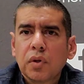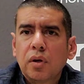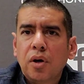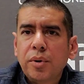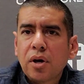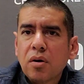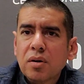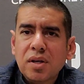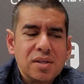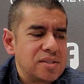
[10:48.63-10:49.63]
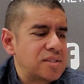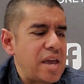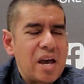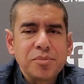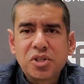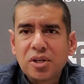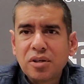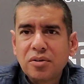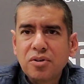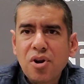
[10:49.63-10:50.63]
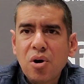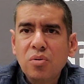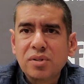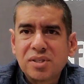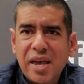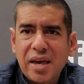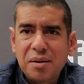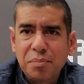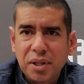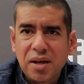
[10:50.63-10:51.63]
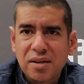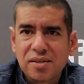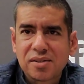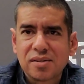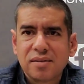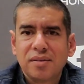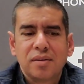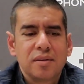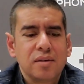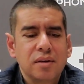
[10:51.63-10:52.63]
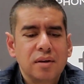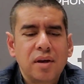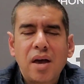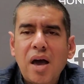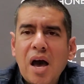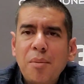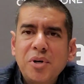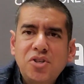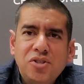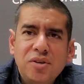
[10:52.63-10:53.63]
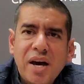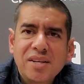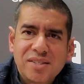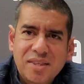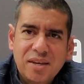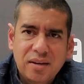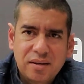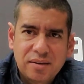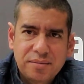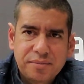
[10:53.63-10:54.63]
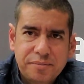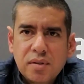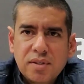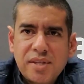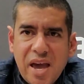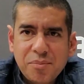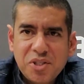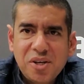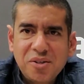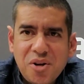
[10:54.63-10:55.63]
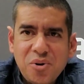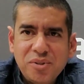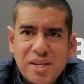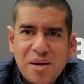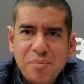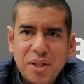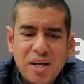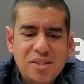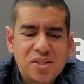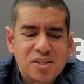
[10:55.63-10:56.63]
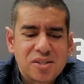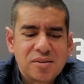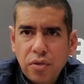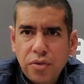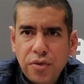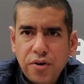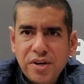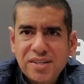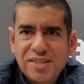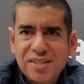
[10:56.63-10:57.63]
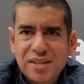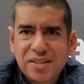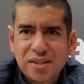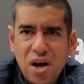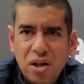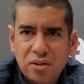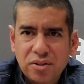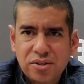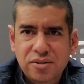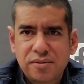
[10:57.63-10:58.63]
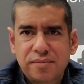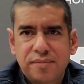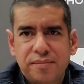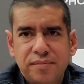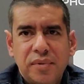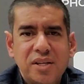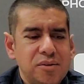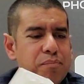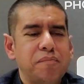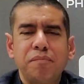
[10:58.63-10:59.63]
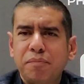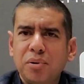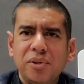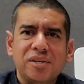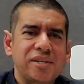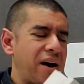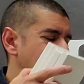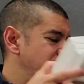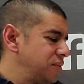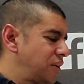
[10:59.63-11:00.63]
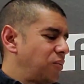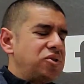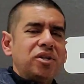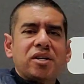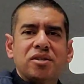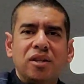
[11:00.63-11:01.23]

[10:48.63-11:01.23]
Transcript: Here we go. Samsung Note 10 Plus. How much do you guys think? Samsung Note 10 Plus, $36. Let's pull this out. I want you guys to